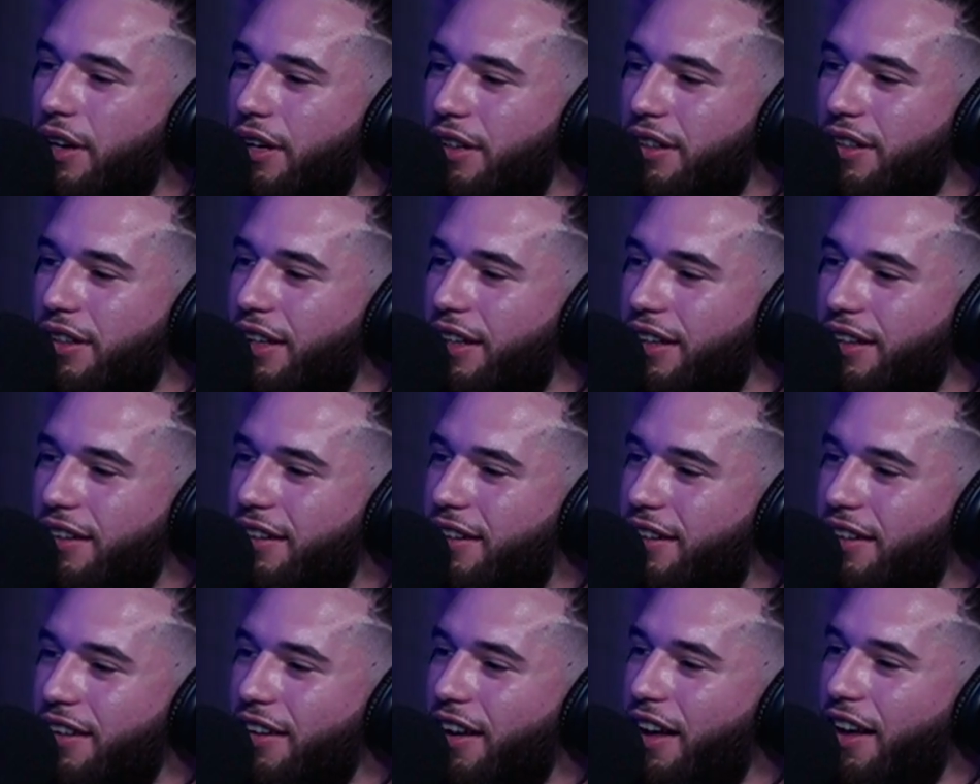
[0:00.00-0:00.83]
quick.
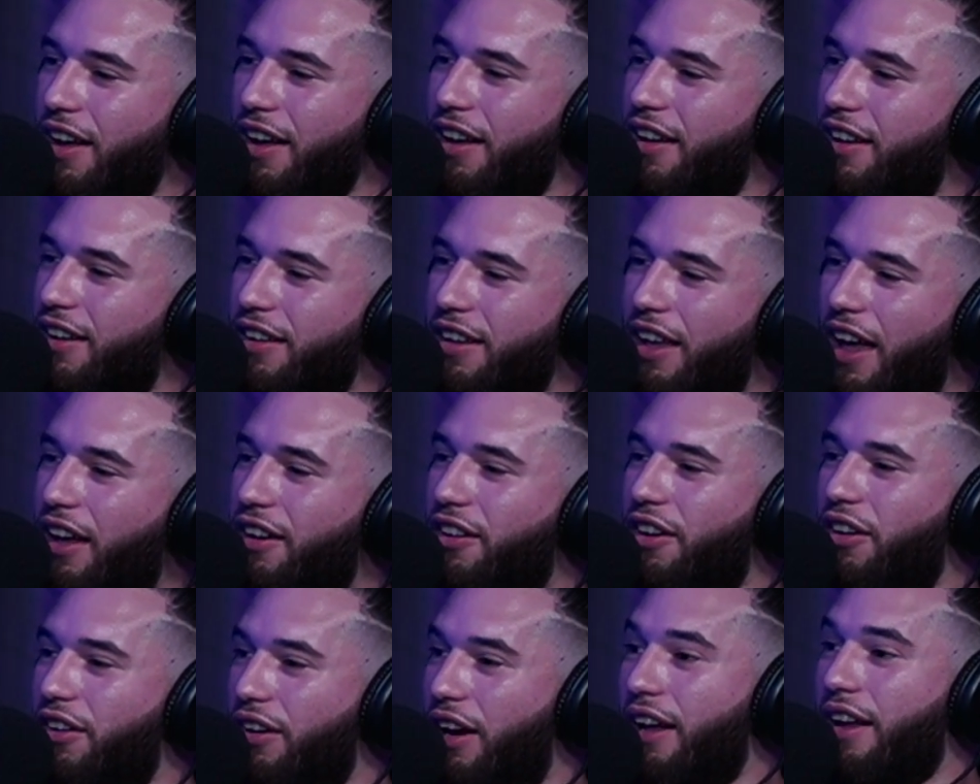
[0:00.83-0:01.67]
Like yeah,
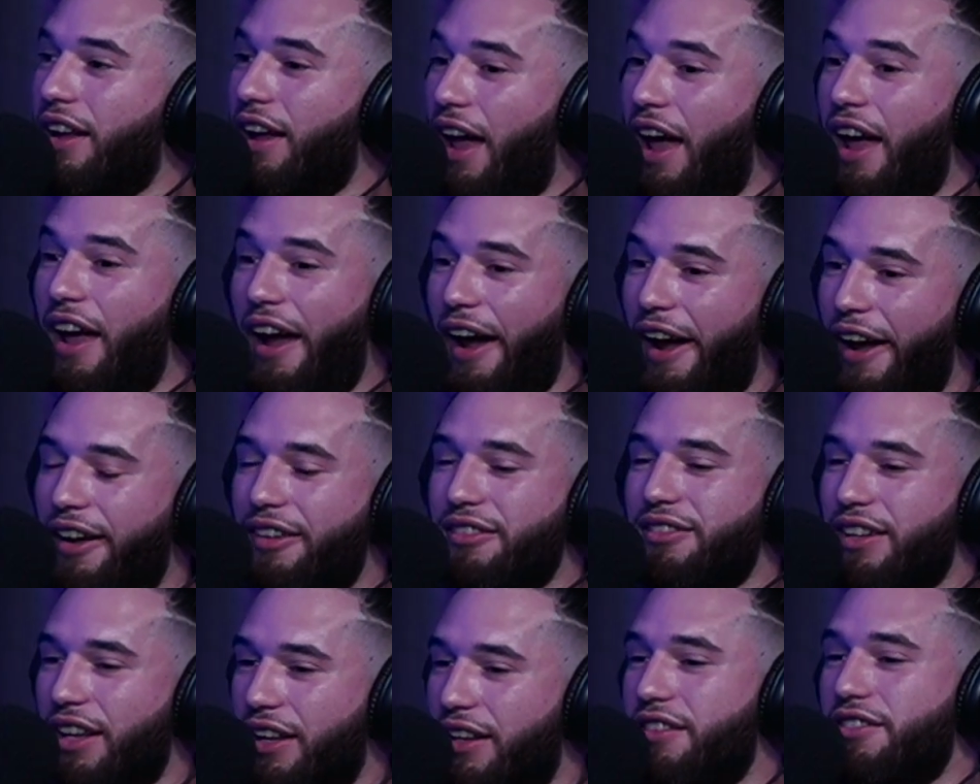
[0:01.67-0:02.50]
yeah, no, like,
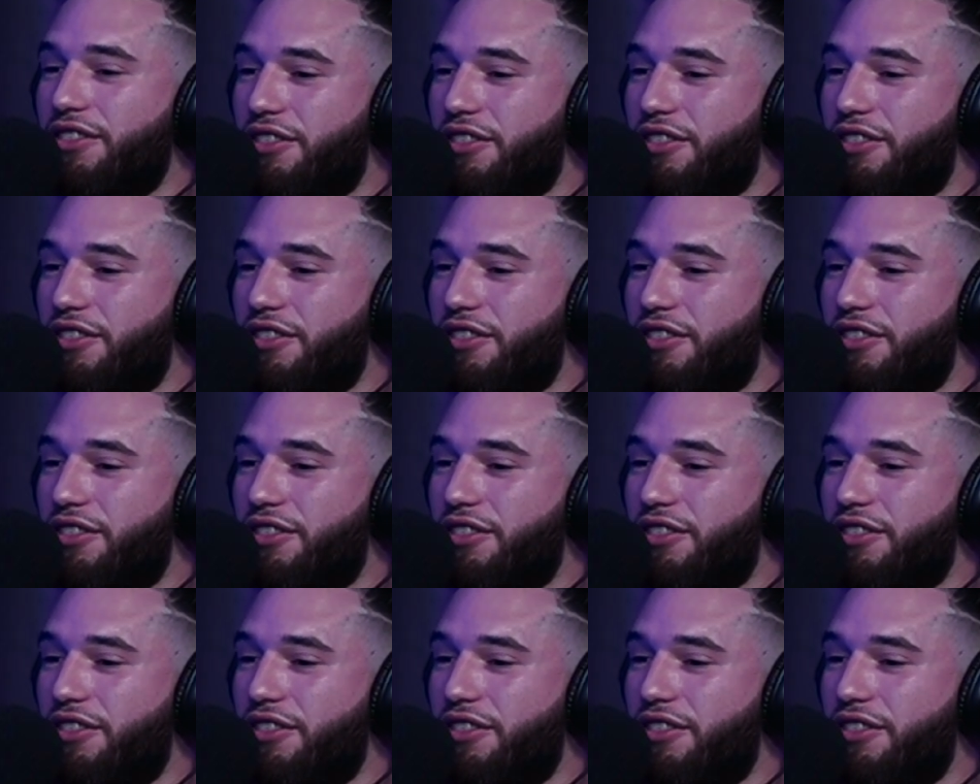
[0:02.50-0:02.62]
and